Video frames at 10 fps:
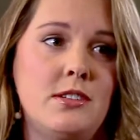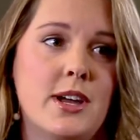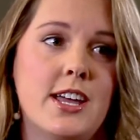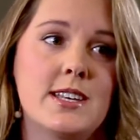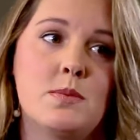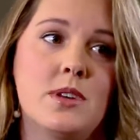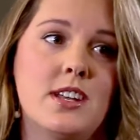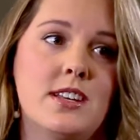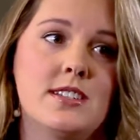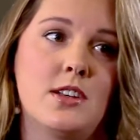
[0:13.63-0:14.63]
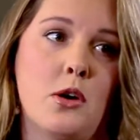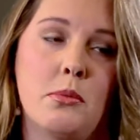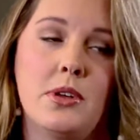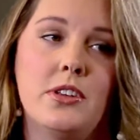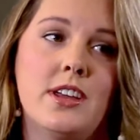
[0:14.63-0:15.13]
My husband is in home
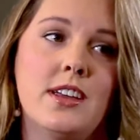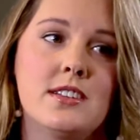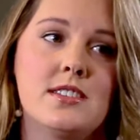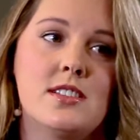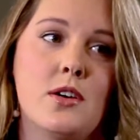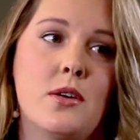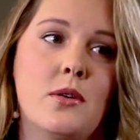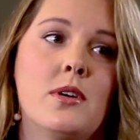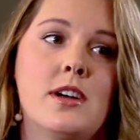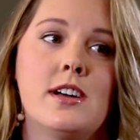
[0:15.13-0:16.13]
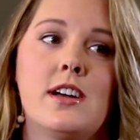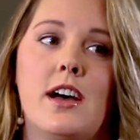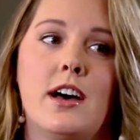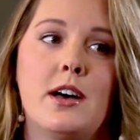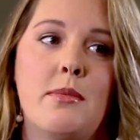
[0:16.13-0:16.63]
building, and so
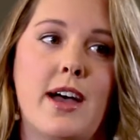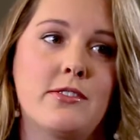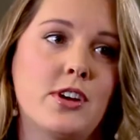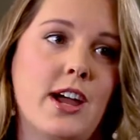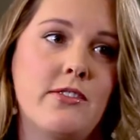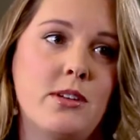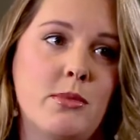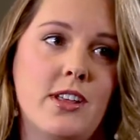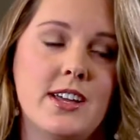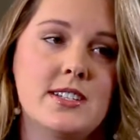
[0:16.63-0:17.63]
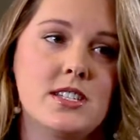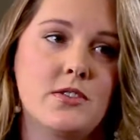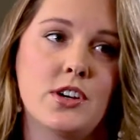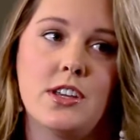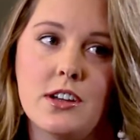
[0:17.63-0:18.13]
um, after having my license
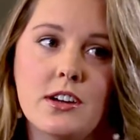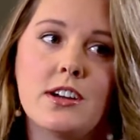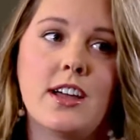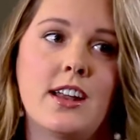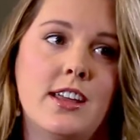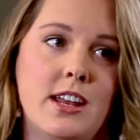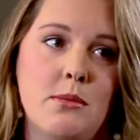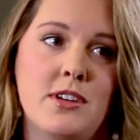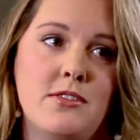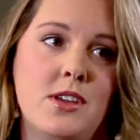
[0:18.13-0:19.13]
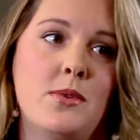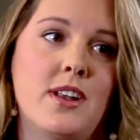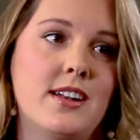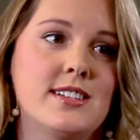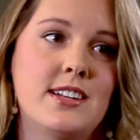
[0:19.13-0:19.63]
for a year and kind of getting my feet wet,
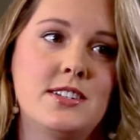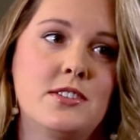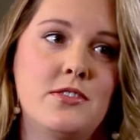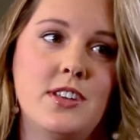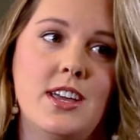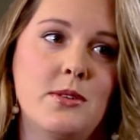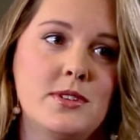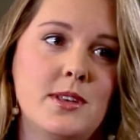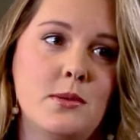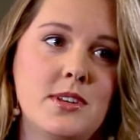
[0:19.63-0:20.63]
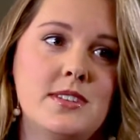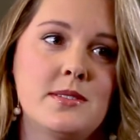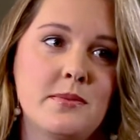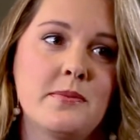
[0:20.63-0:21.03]
I decided to affiliate with Sotheby's.